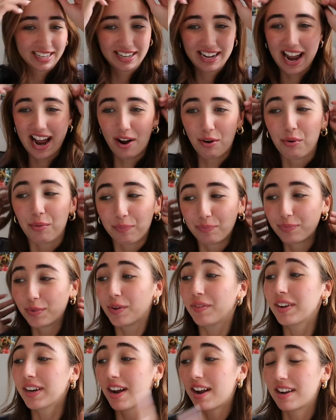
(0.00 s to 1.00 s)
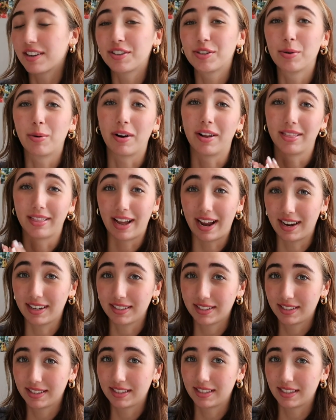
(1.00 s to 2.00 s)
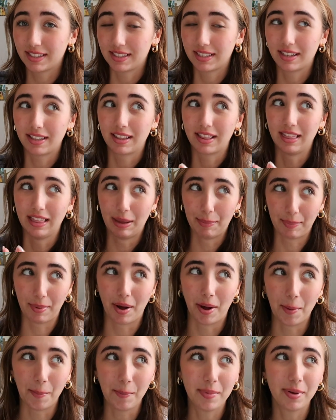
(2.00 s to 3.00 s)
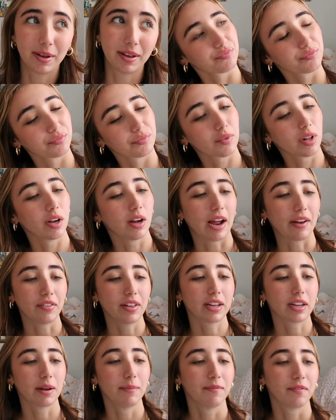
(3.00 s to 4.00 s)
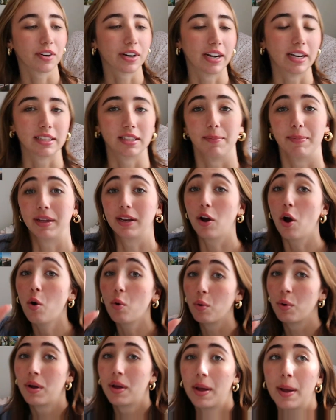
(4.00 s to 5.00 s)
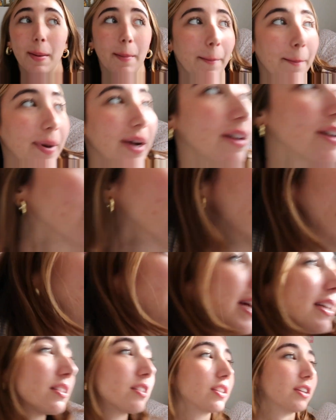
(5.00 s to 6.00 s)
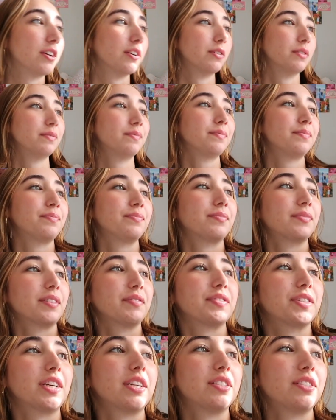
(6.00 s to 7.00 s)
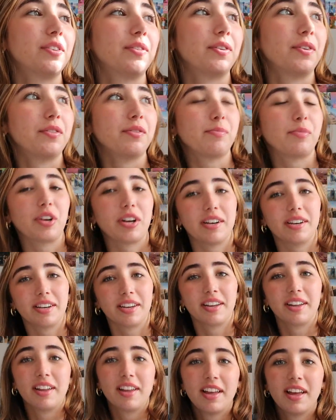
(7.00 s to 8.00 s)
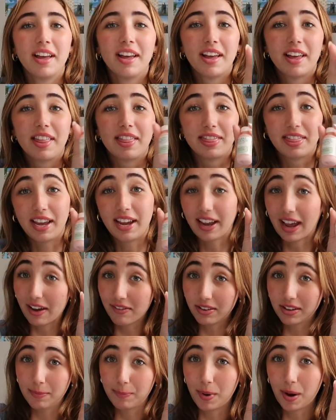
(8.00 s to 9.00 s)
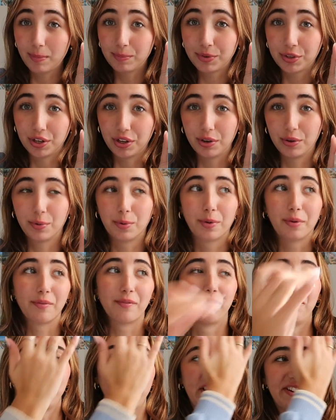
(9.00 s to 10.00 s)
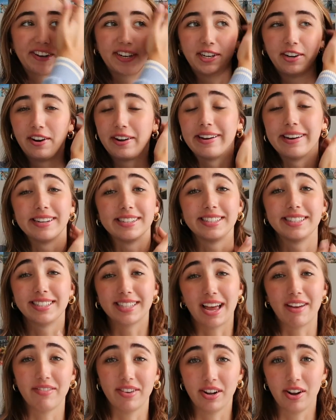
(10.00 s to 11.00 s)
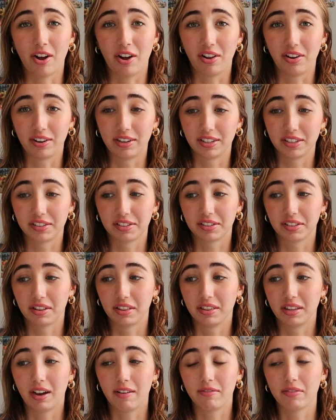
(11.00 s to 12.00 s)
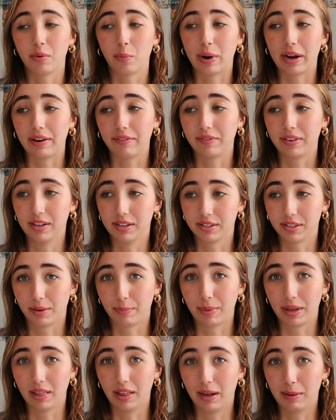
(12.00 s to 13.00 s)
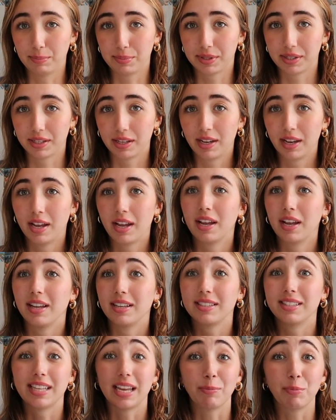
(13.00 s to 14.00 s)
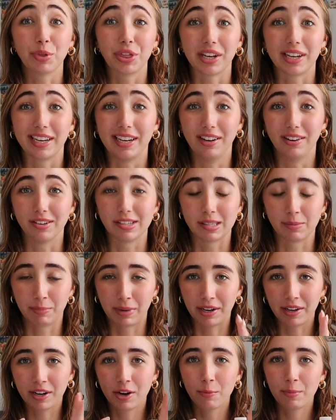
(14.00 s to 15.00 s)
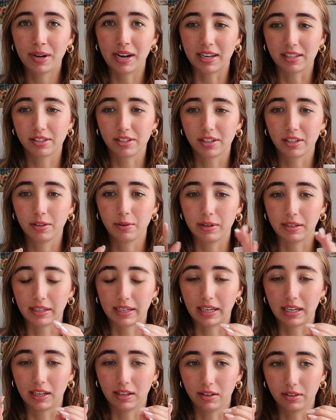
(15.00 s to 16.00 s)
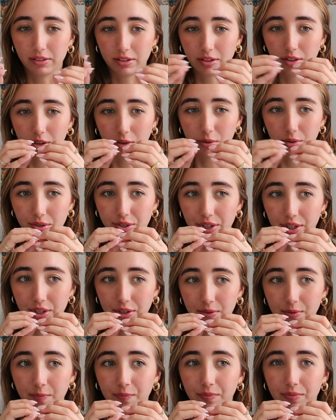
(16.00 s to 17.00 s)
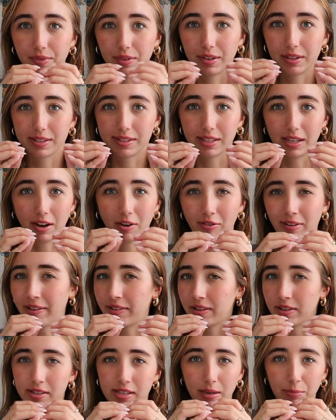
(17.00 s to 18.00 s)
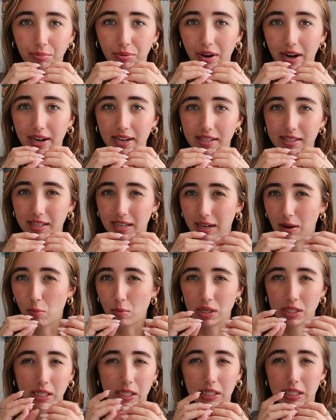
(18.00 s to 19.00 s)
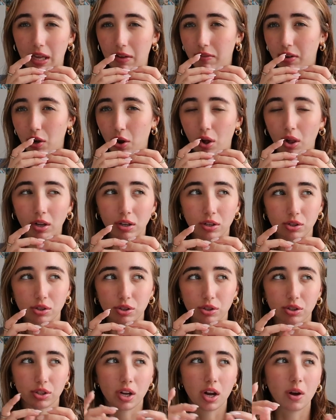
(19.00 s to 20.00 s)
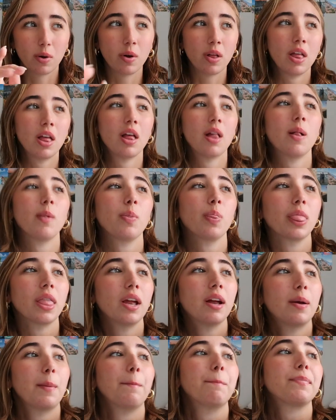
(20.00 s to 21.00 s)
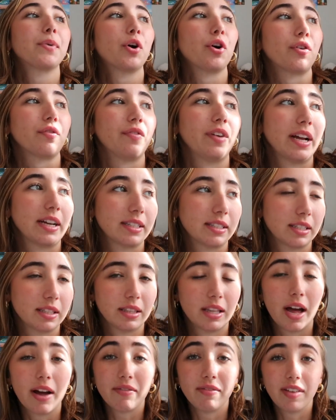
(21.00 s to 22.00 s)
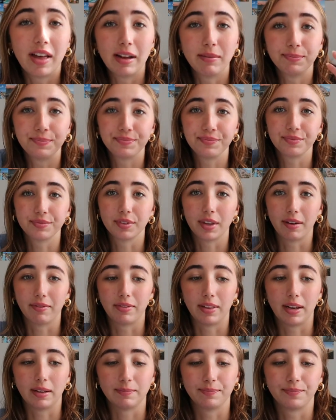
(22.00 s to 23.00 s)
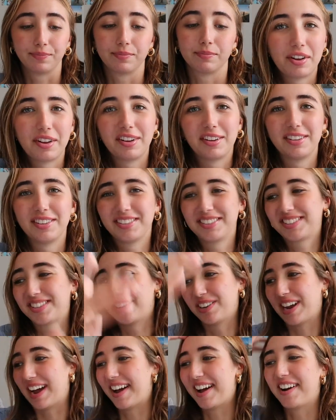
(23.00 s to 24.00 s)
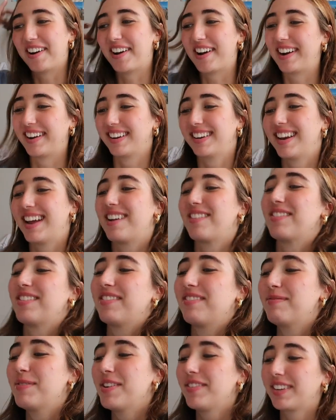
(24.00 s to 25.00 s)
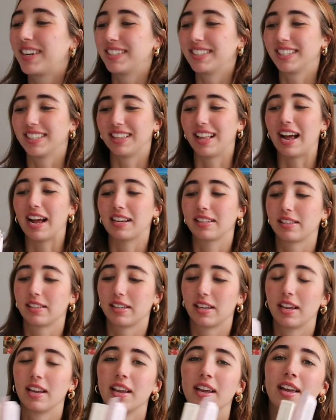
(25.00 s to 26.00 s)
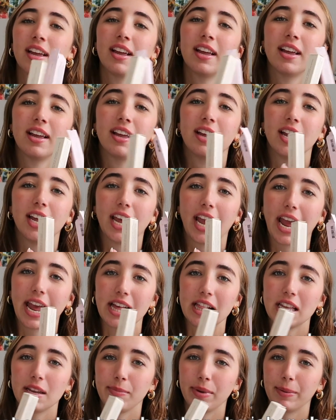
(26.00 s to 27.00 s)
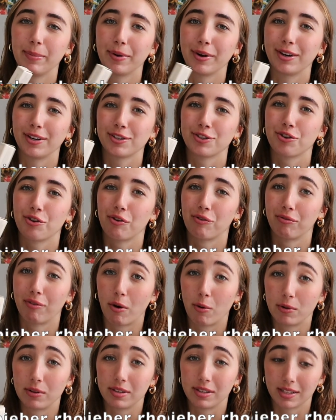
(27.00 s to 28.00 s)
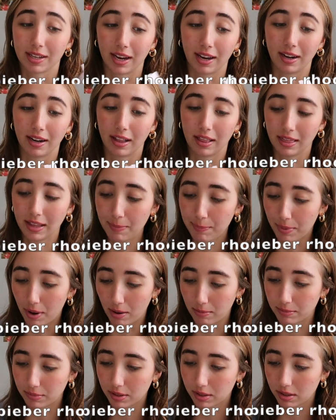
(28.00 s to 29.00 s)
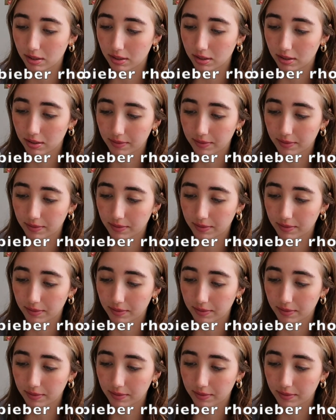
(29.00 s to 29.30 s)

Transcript: Now, moving on to our last lip balm. I feel like I'm forgetting something. Oh, Mario Badescu, if you guys don't know the brand. They have a lip balm too, very good, $7. Love the way it feels on my lips. Same with the Kiehl's. Mario Badescu and Kiehl's, those two, around the same price, like I wanna say $7 or so. Perfect, love them, love them. So yeah, all right, now moving on to last. Hailey Bieber's Road Skin Lip Balms.